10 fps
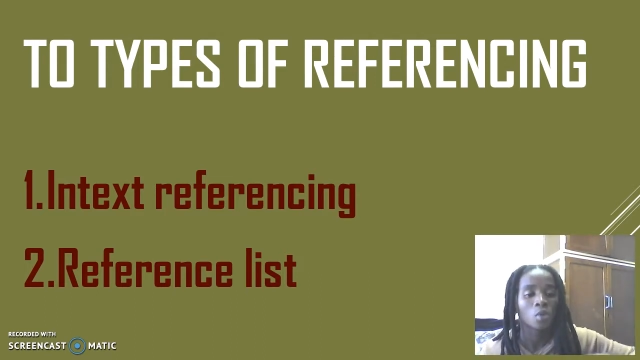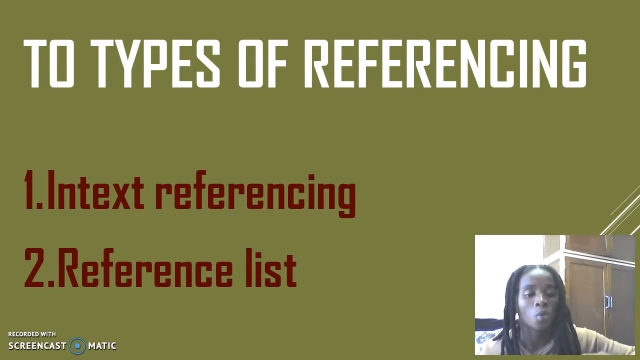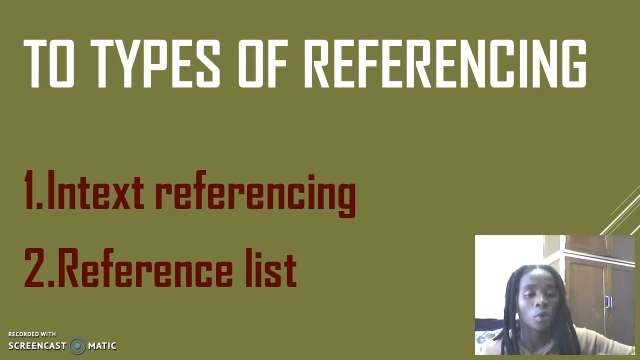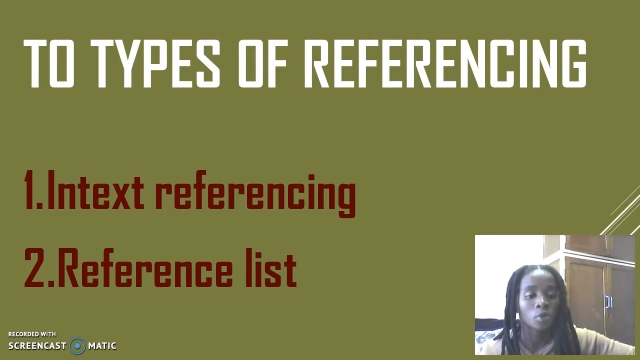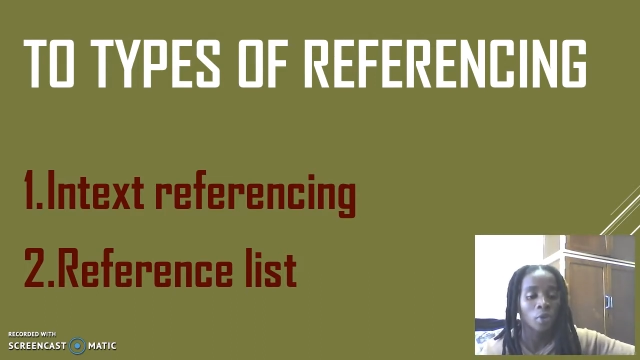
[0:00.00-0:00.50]

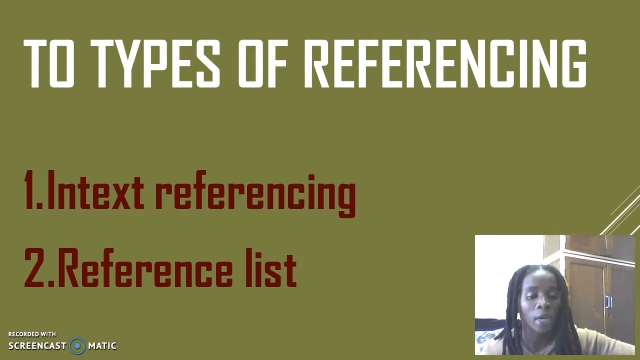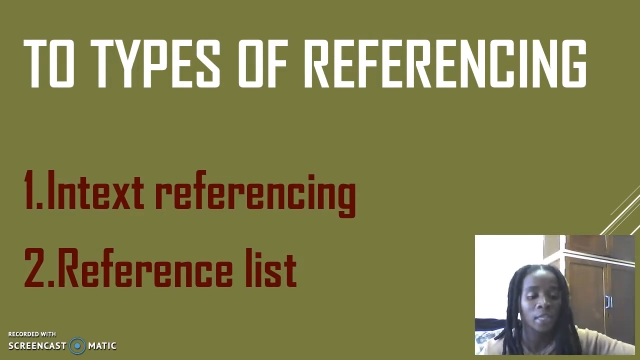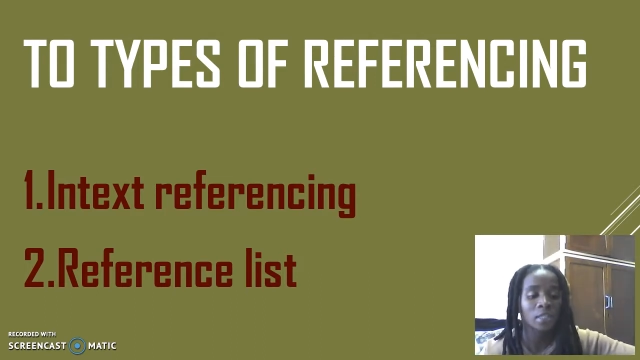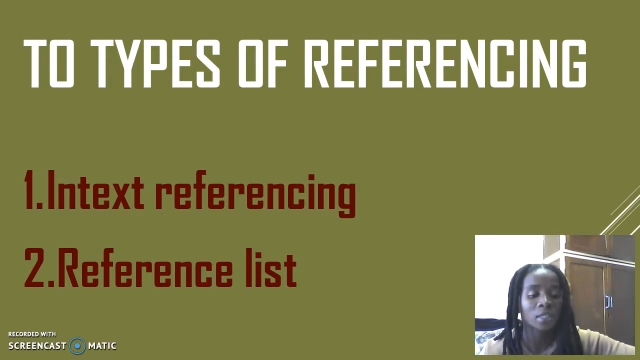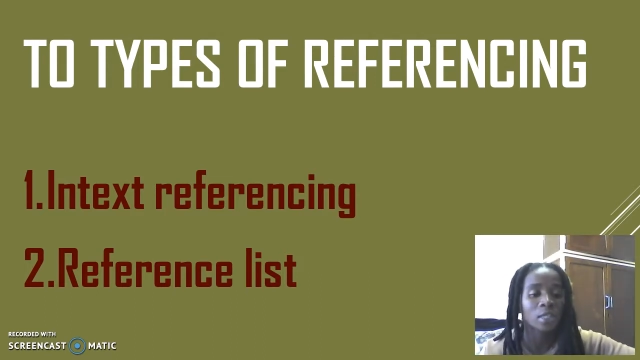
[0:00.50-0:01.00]
When you
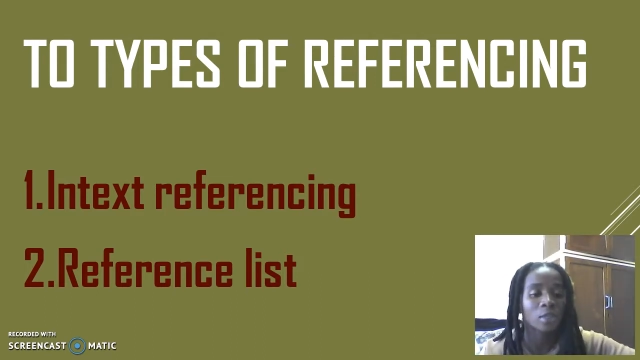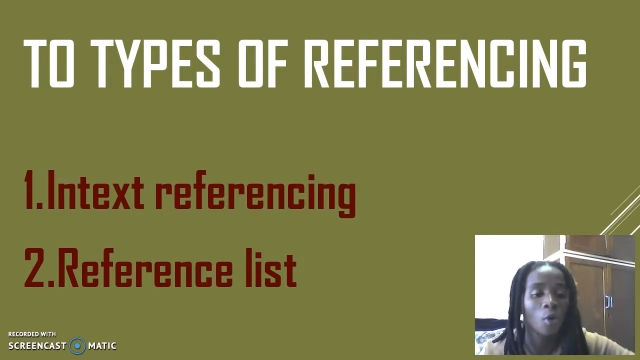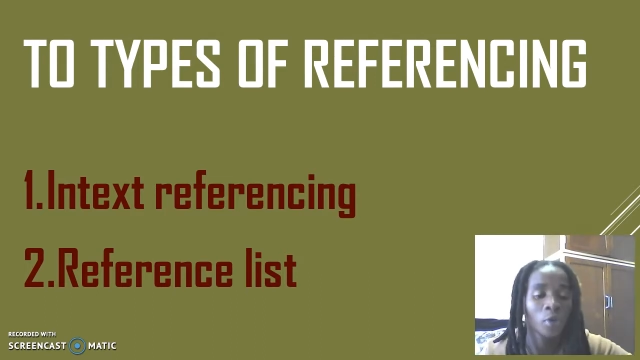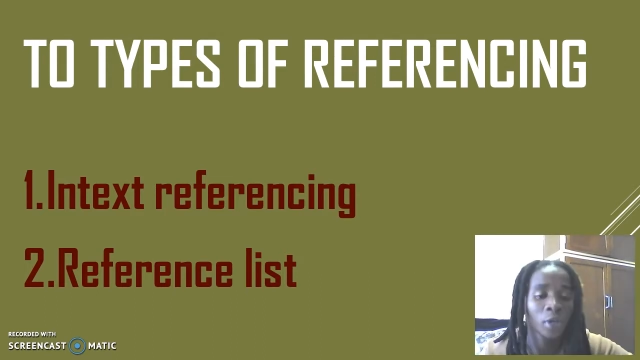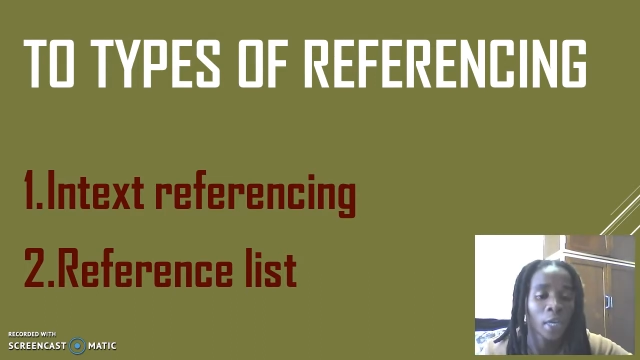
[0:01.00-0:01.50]
write it
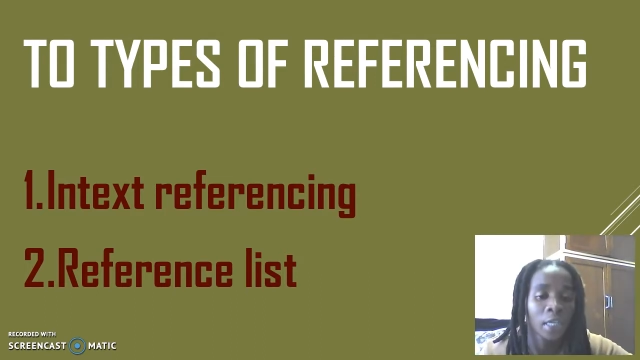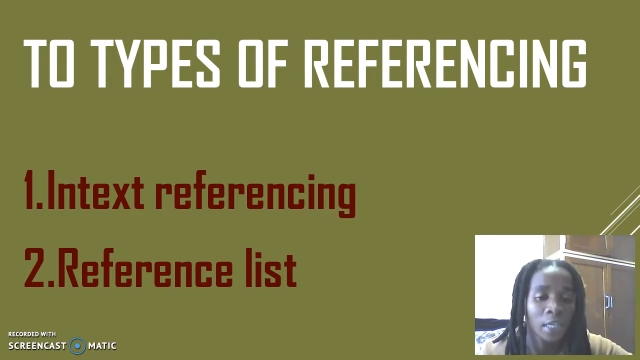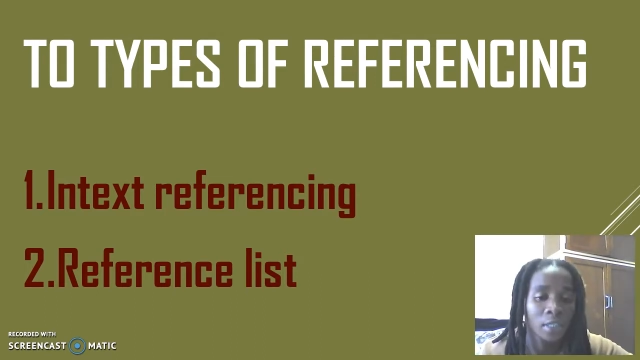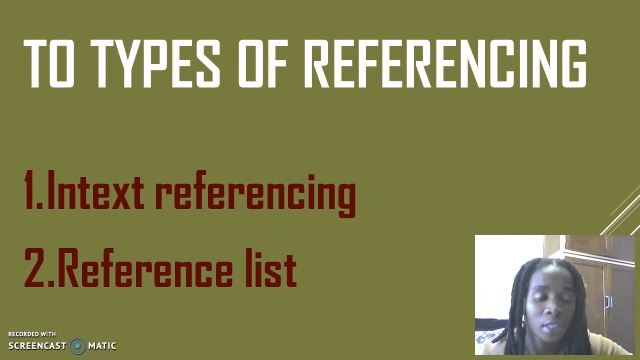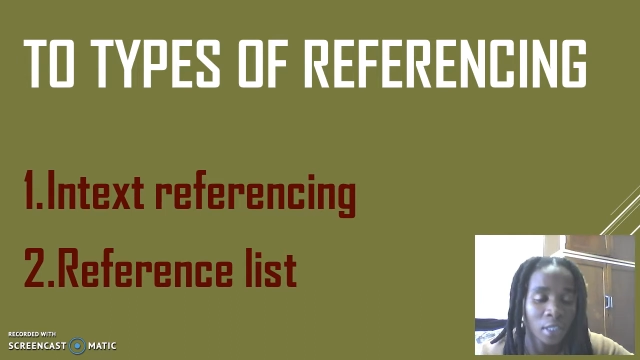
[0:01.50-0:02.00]
on an
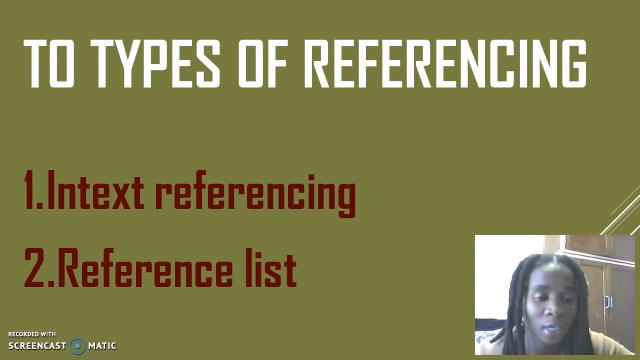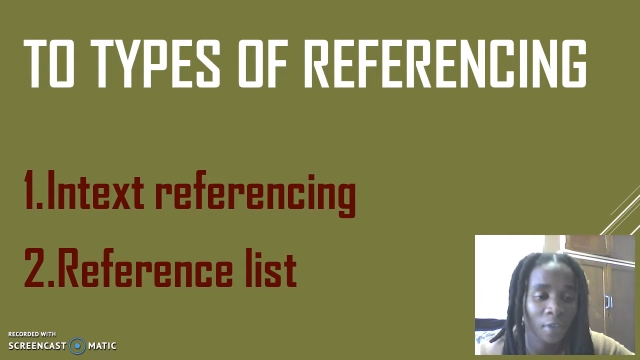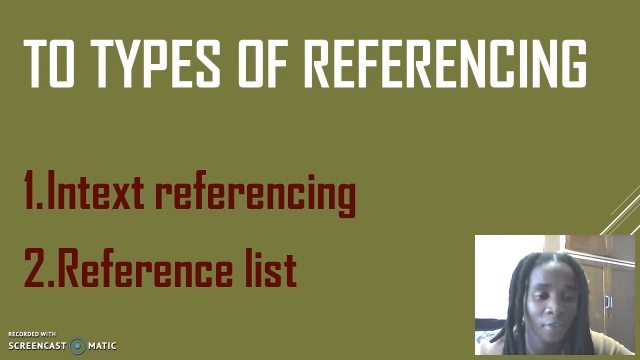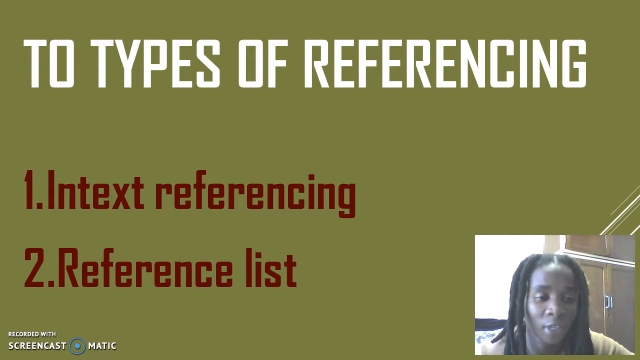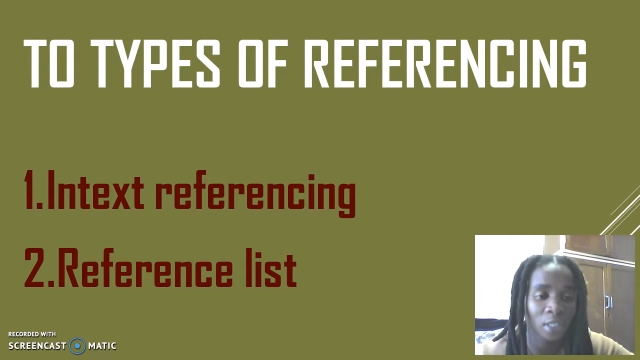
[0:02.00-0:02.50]
in-text
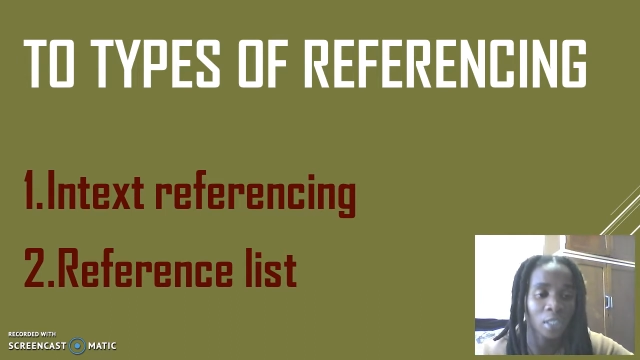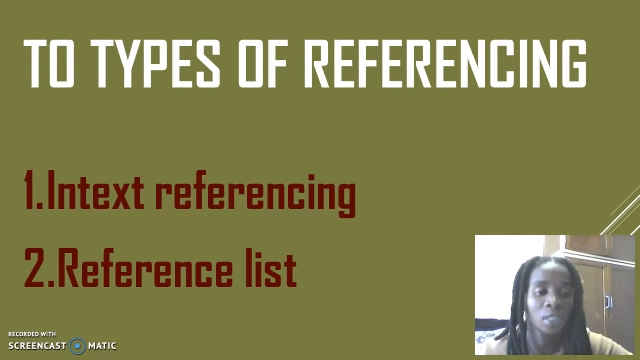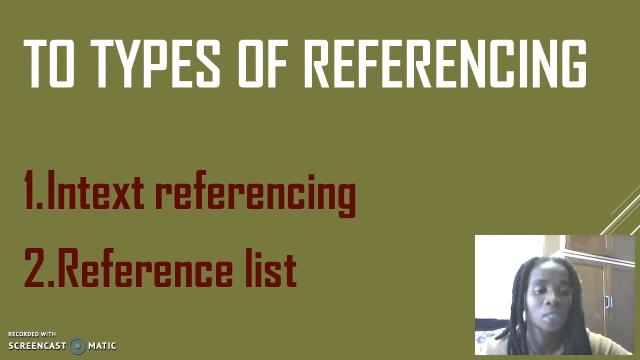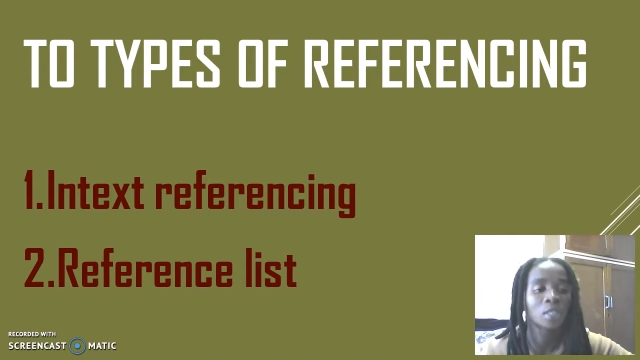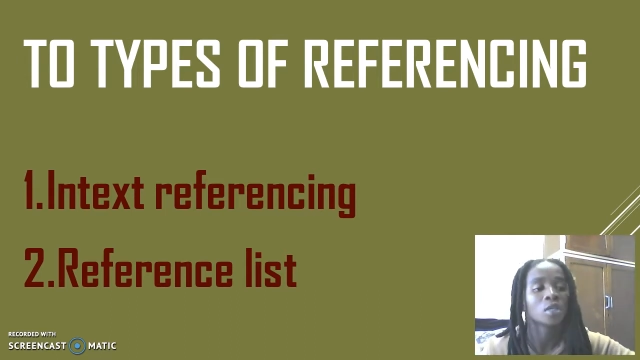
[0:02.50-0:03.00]

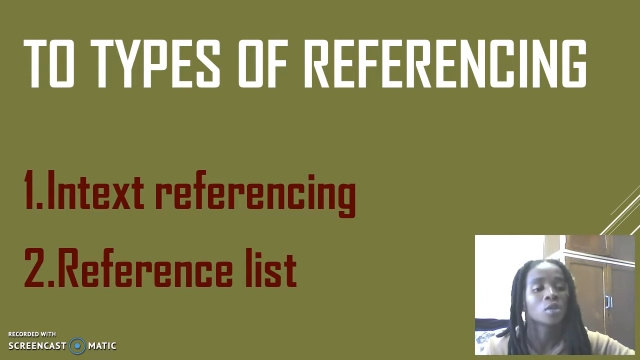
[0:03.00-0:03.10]
referencing,